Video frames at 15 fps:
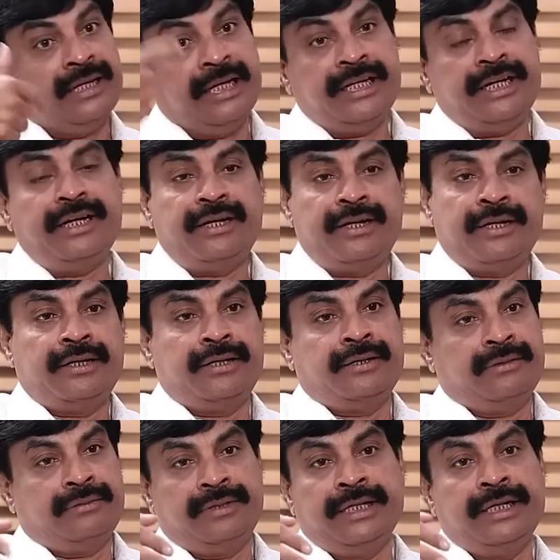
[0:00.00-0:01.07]
Let it
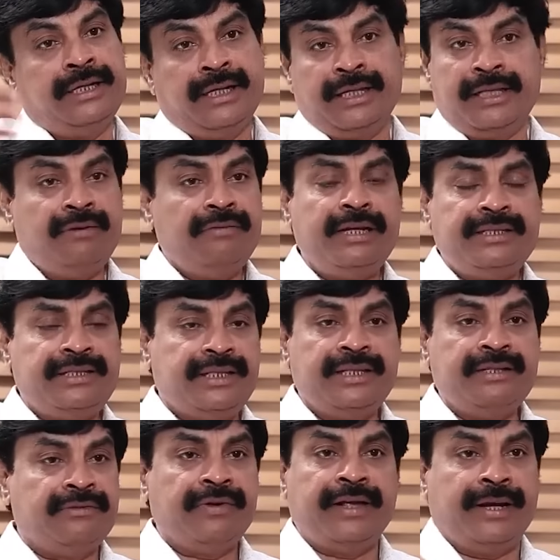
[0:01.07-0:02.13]
the otherwise
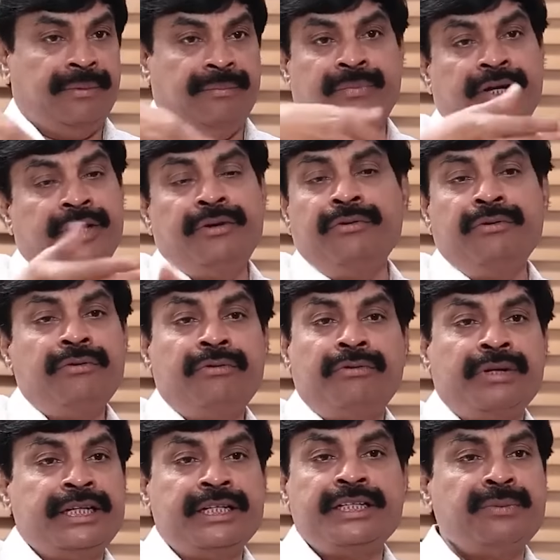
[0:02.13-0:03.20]
things were ninnu
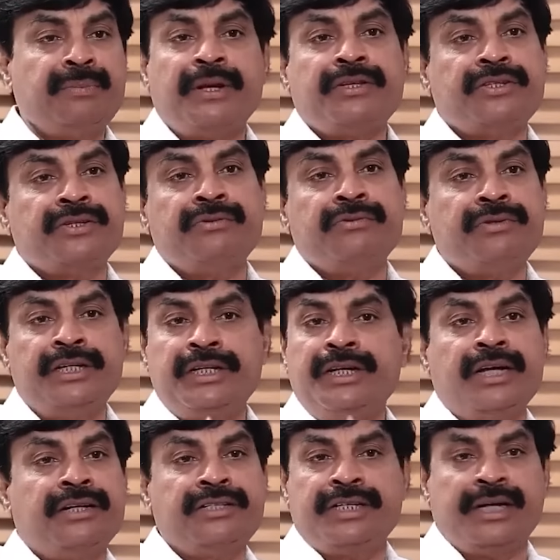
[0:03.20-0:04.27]
kinchparachadu
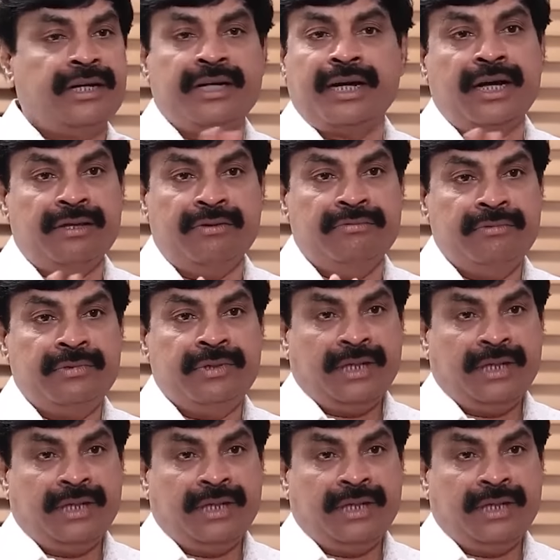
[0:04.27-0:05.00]
ninnu hurt cheyadam kaadu